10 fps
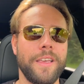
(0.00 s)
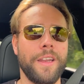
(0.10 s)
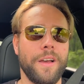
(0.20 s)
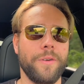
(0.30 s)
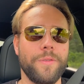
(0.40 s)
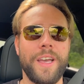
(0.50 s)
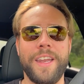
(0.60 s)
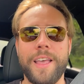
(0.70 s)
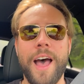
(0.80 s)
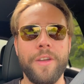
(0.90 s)
you know,
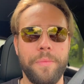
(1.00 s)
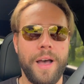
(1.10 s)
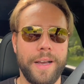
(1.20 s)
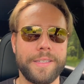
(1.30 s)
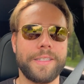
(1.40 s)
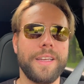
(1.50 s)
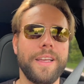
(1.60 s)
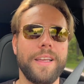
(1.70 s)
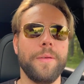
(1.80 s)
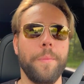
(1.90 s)
an econo box,
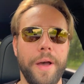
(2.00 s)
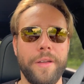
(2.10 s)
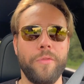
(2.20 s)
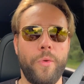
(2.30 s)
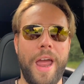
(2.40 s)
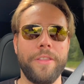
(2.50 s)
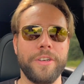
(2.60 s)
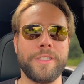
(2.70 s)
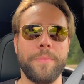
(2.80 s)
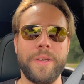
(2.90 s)
but
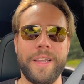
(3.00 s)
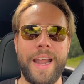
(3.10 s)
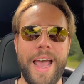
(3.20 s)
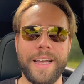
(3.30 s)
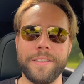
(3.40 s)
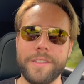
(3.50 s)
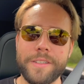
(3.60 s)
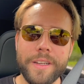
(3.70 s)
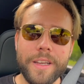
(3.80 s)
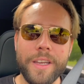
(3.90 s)
rather something that
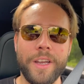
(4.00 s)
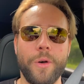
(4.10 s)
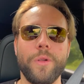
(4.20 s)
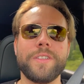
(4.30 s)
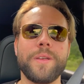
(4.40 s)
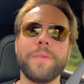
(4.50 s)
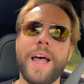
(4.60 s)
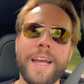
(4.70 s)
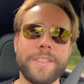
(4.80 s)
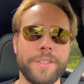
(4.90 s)
has, you know, some
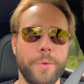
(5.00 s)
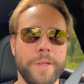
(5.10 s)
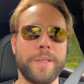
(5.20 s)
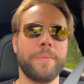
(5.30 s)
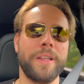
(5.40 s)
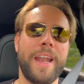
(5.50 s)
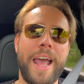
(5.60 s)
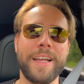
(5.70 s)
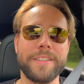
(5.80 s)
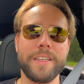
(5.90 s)
lines to it, something that
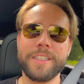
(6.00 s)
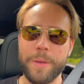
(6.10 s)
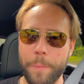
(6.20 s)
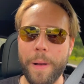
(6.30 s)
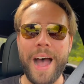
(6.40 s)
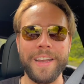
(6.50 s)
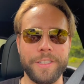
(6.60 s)
has some body